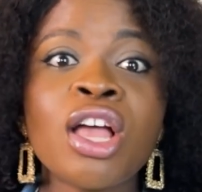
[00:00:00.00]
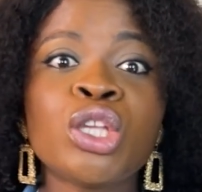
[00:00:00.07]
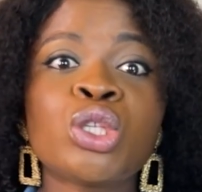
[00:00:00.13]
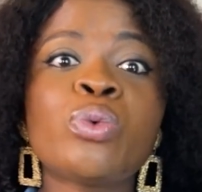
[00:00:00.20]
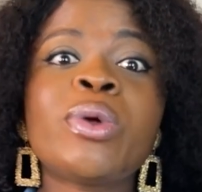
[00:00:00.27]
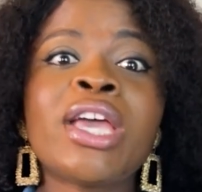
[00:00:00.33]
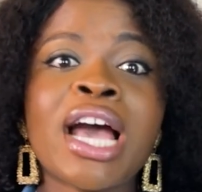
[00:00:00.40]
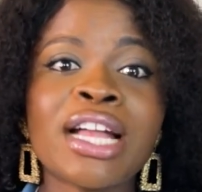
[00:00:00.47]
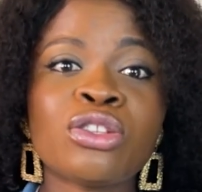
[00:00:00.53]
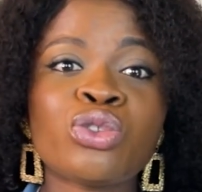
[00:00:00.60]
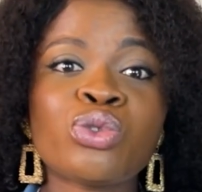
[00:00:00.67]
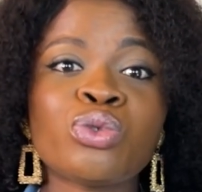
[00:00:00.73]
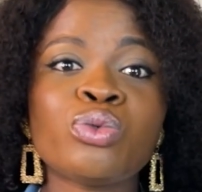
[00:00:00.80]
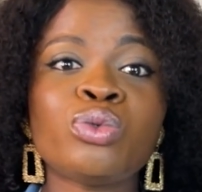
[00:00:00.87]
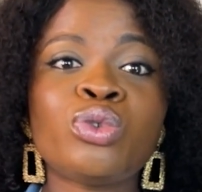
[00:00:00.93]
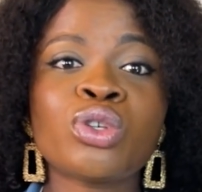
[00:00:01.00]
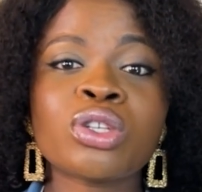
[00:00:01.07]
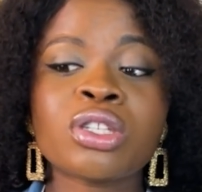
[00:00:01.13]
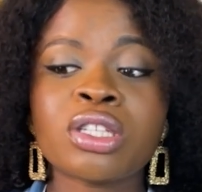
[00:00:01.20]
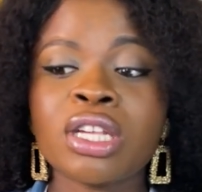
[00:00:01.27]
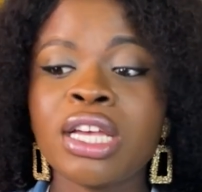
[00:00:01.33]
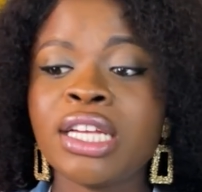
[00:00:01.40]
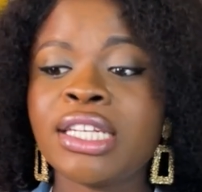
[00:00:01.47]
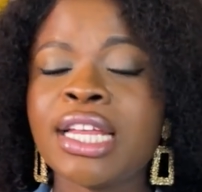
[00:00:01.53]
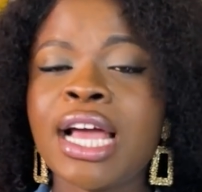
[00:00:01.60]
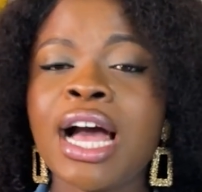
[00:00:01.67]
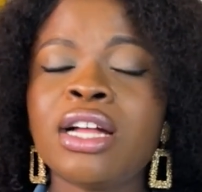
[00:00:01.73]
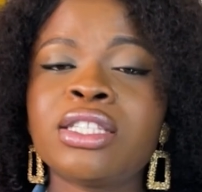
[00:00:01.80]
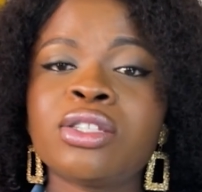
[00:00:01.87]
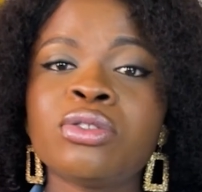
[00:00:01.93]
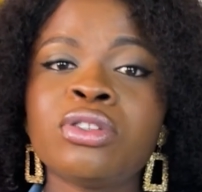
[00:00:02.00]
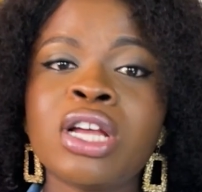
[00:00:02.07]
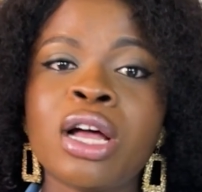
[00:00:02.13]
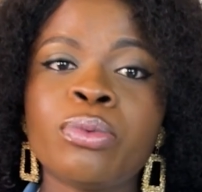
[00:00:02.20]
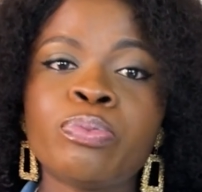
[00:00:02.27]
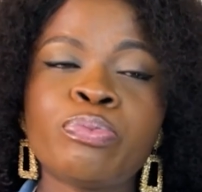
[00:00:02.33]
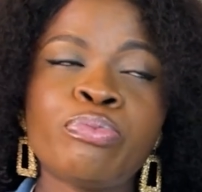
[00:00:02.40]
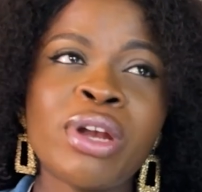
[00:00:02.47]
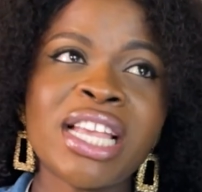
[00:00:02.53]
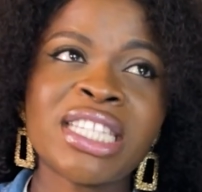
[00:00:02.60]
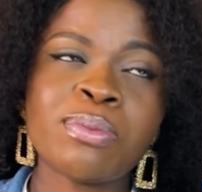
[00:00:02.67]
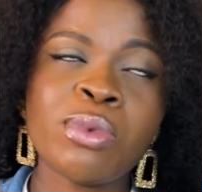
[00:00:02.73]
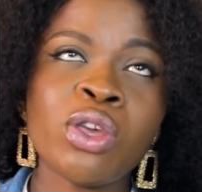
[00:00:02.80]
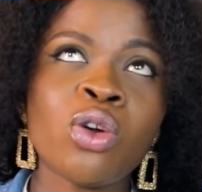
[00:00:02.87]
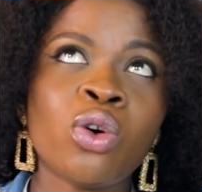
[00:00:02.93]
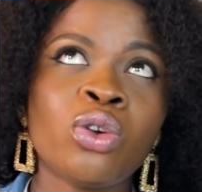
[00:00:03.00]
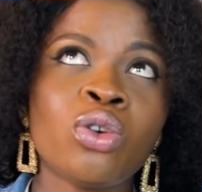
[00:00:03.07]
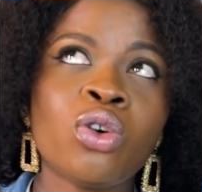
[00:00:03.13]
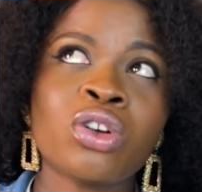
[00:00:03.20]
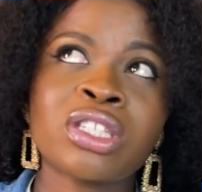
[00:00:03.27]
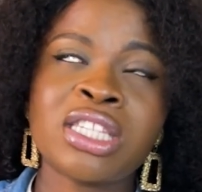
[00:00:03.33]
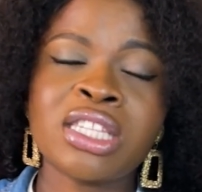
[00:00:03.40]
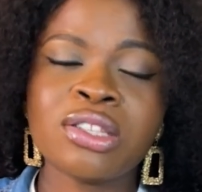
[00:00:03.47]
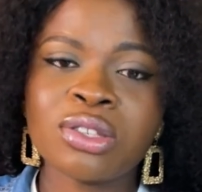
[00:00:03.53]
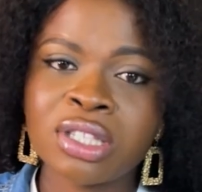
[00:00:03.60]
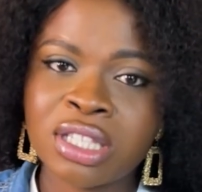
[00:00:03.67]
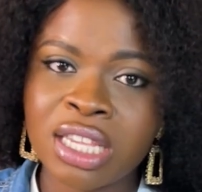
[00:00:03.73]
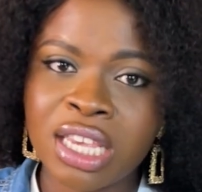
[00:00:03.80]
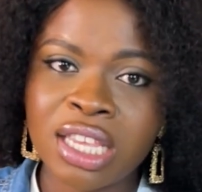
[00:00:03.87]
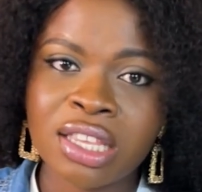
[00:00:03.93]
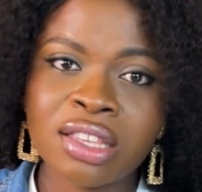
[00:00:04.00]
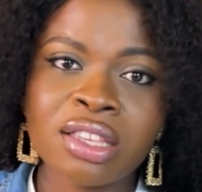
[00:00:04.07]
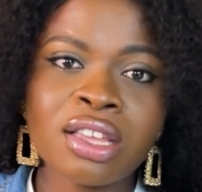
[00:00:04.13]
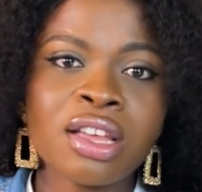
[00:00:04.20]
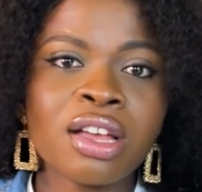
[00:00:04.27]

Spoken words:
So they had to now place me on oxytocin